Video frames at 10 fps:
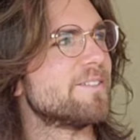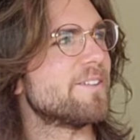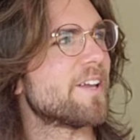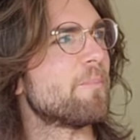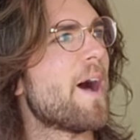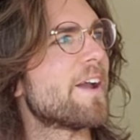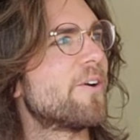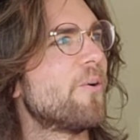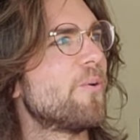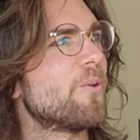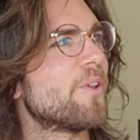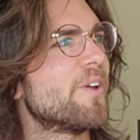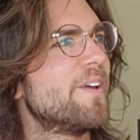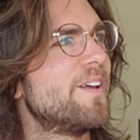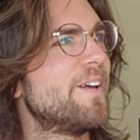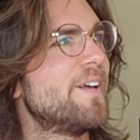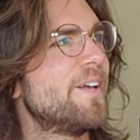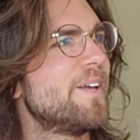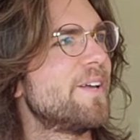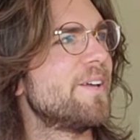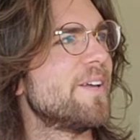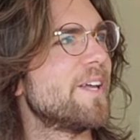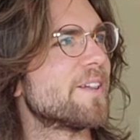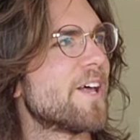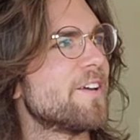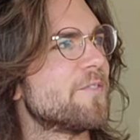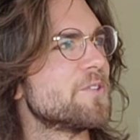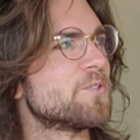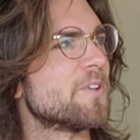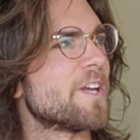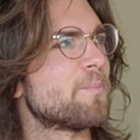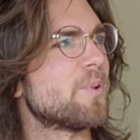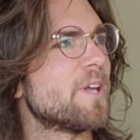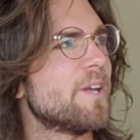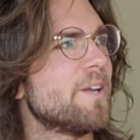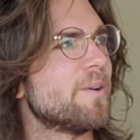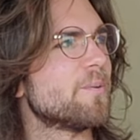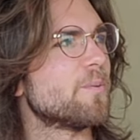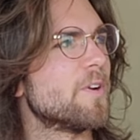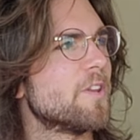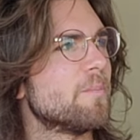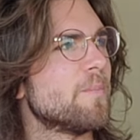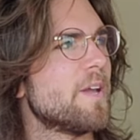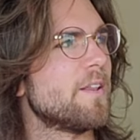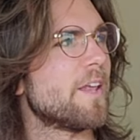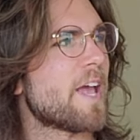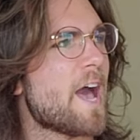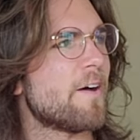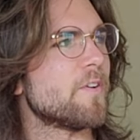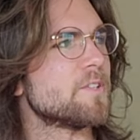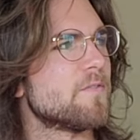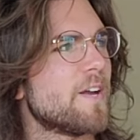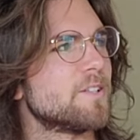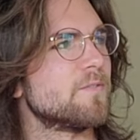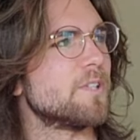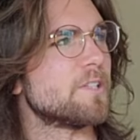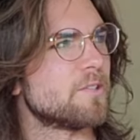like my goal in life is to like play rhythm like half as effectively as